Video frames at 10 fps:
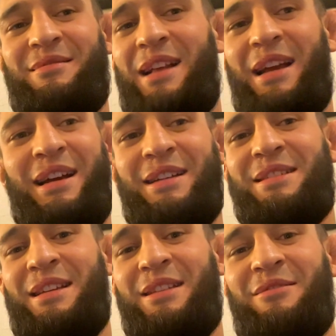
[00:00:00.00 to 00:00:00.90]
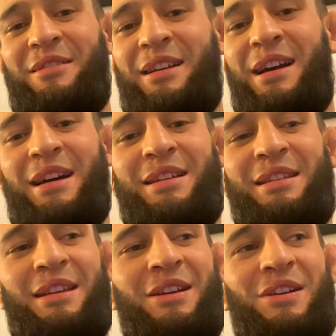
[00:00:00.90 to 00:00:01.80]
Like I said to the guys,
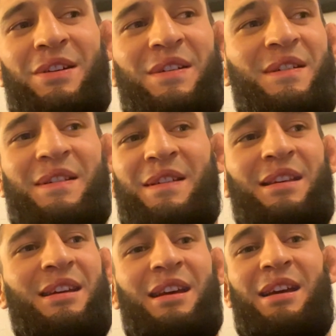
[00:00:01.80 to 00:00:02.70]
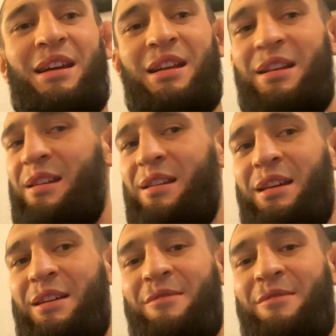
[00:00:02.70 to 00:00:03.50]
and